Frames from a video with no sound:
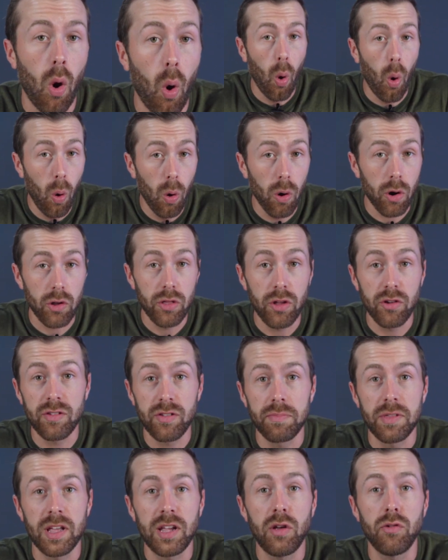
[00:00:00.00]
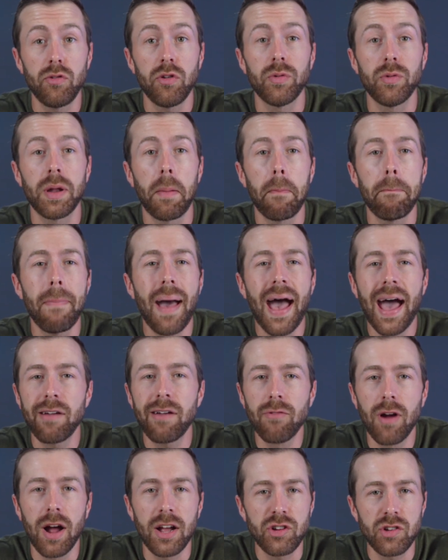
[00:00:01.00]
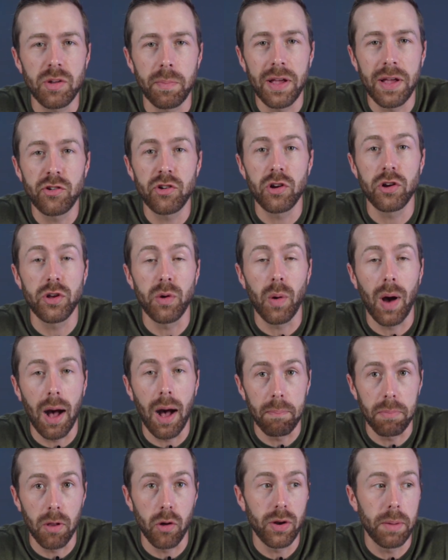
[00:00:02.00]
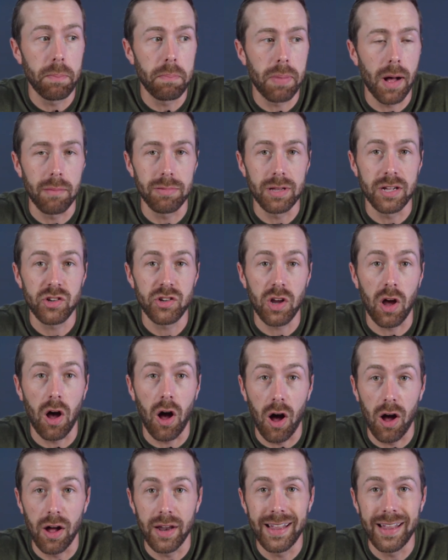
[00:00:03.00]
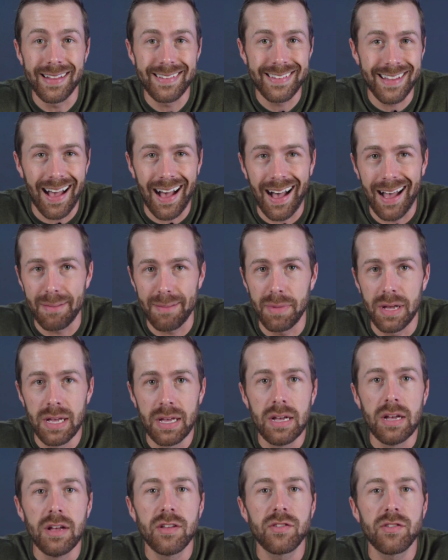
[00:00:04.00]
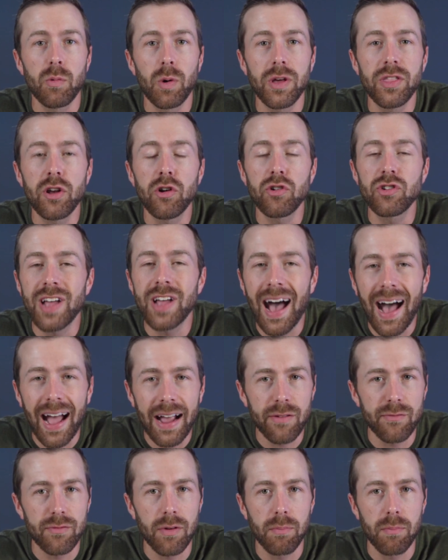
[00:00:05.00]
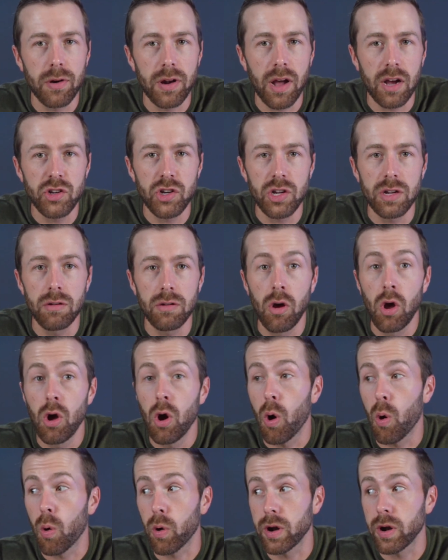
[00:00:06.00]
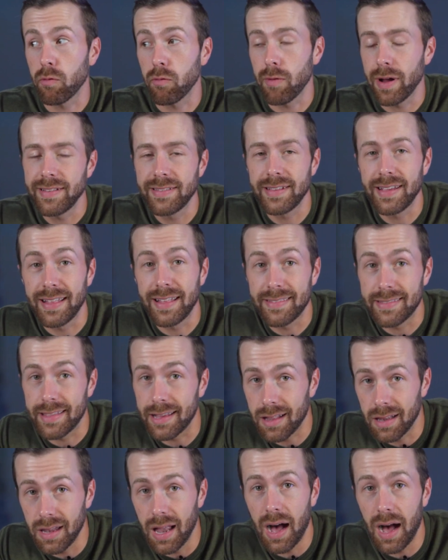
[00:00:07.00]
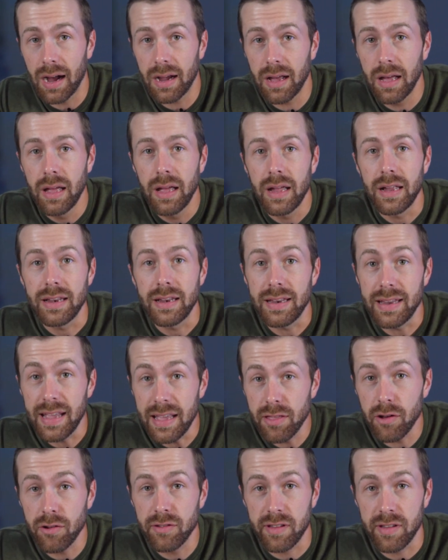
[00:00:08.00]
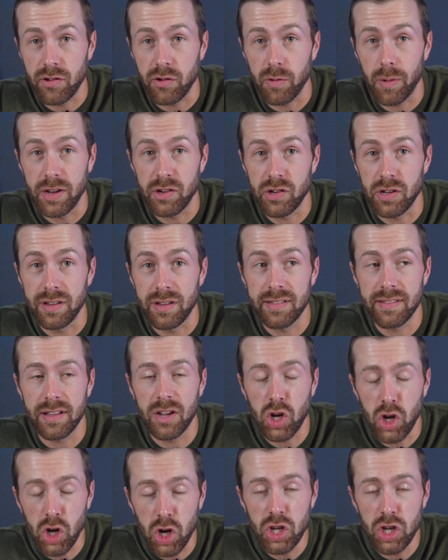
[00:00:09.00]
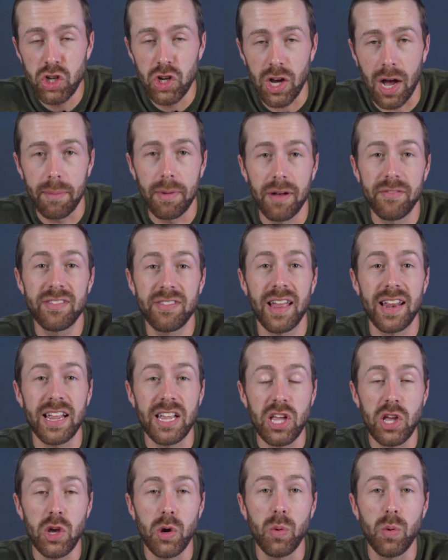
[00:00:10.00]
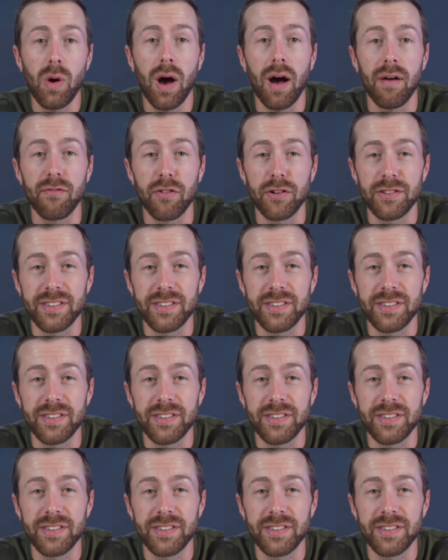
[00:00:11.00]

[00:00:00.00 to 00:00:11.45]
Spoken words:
Or there's something you do in a mad rush to make sure you upload and publish on time. So whether you're tired from production or in a race against the clock, neither situation does a good job of setting you up for